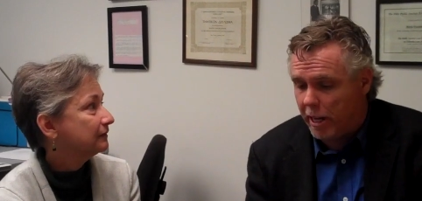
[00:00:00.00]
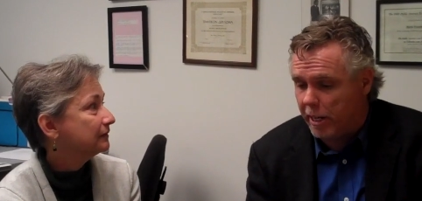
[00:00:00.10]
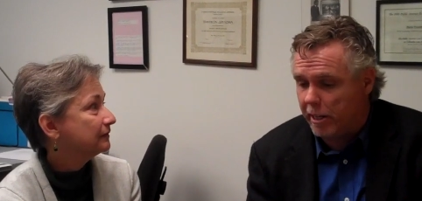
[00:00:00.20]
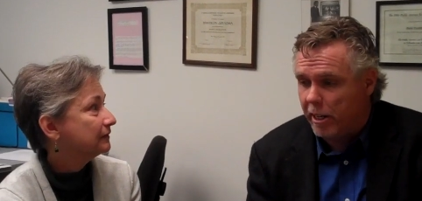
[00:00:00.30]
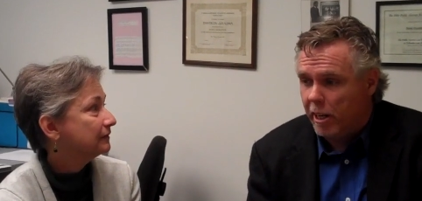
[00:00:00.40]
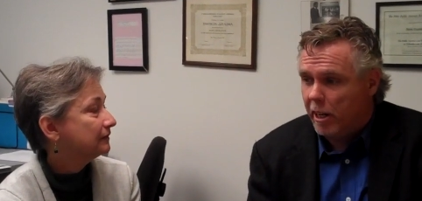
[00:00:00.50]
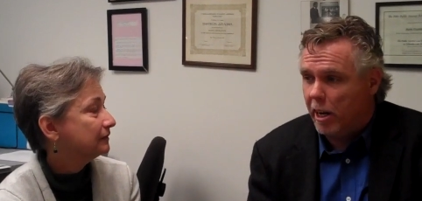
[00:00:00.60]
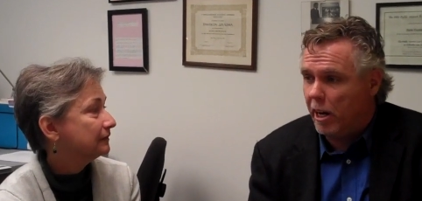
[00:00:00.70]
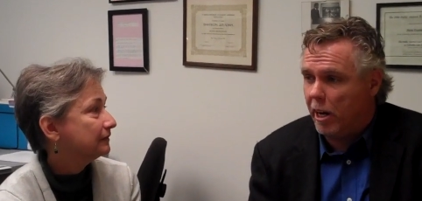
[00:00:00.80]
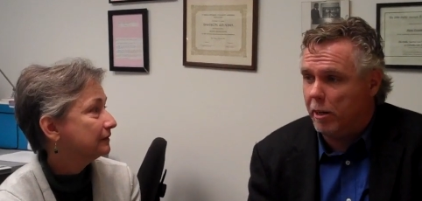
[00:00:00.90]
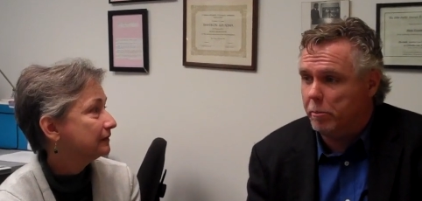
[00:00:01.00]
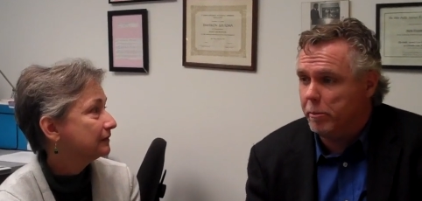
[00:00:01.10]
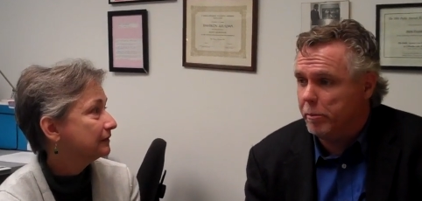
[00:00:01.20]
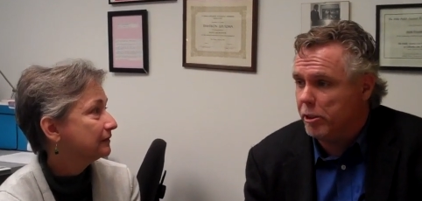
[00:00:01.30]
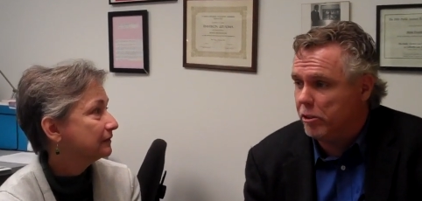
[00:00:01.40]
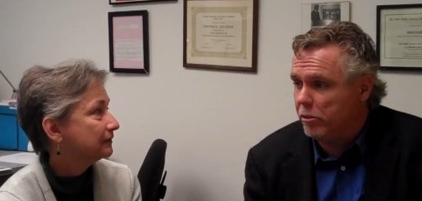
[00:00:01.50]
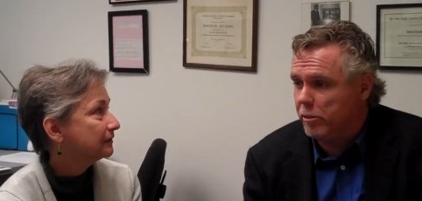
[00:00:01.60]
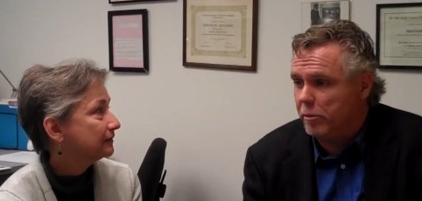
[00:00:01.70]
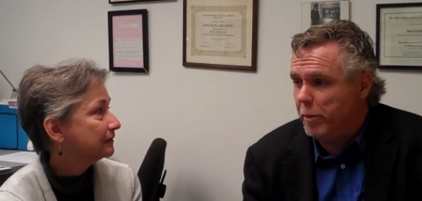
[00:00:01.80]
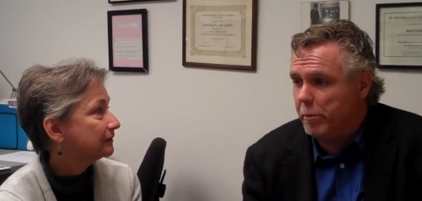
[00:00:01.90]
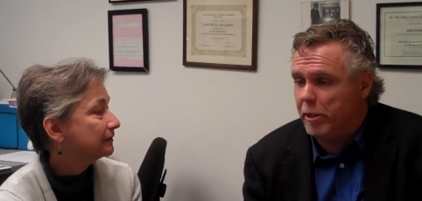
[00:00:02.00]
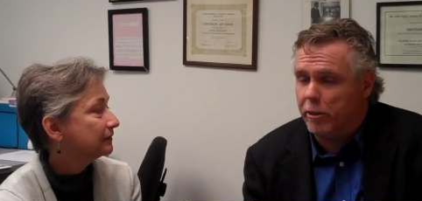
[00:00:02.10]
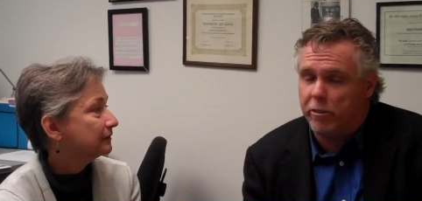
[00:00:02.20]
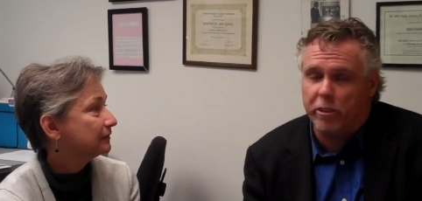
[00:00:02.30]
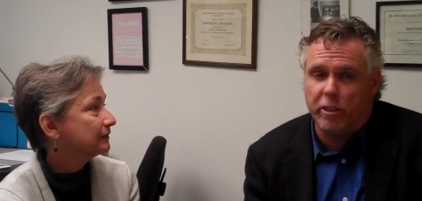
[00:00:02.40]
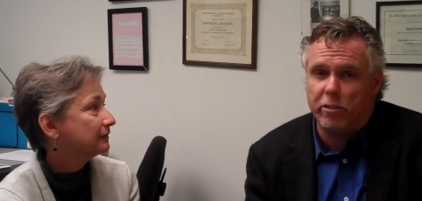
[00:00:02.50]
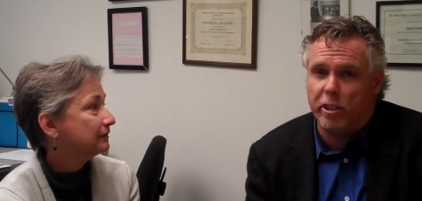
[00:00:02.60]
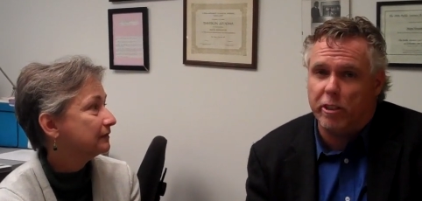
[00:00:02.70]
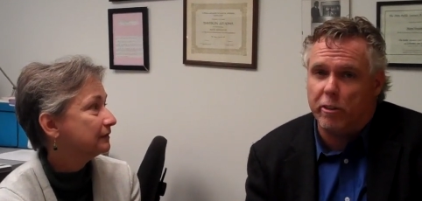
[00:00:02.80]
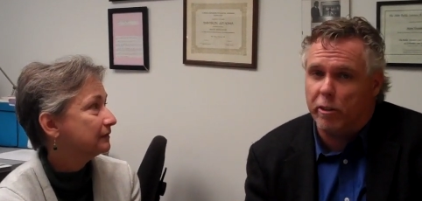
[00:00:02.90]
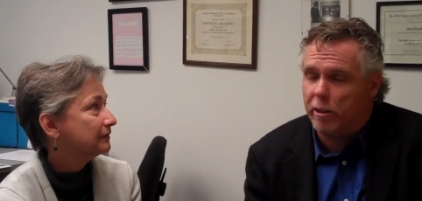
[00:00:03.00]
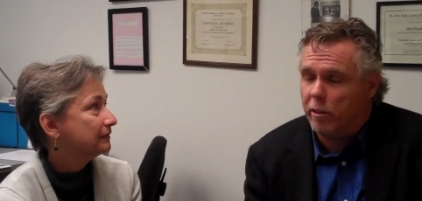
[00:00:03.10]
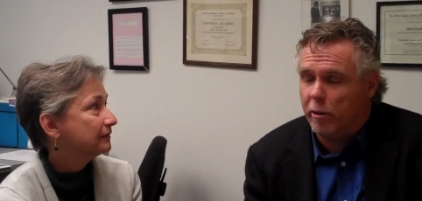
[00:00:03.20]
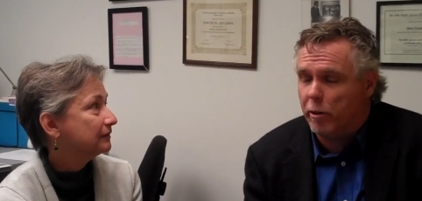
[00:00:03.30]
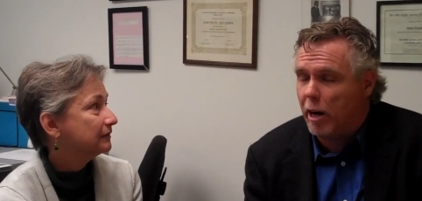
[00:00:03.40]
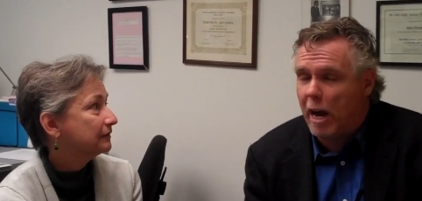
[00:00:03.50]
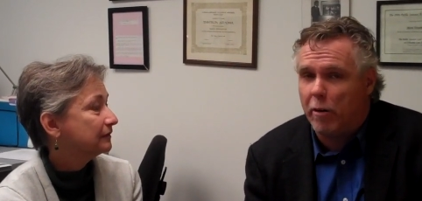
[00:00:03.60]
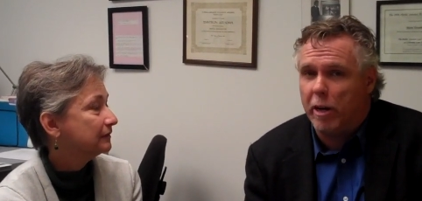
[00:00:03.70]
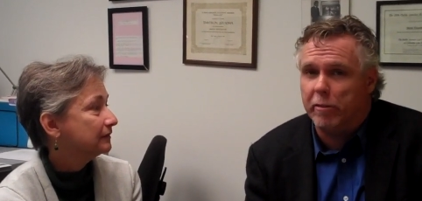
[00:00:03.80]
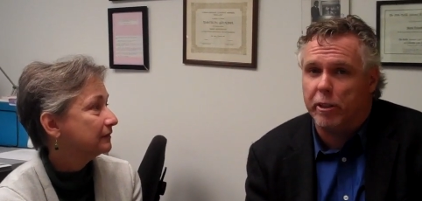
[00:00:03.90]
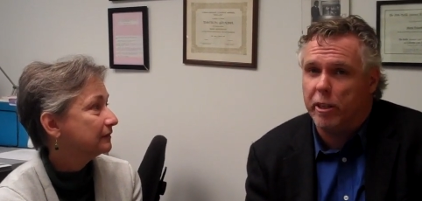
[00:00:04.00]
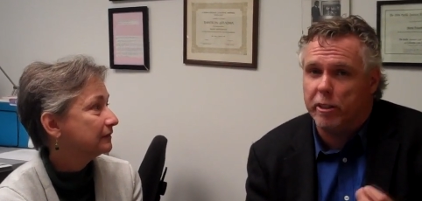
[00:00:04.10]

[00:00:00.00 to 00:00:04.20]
Speaker 1: And um, just maybe you're a citizen, or, or however,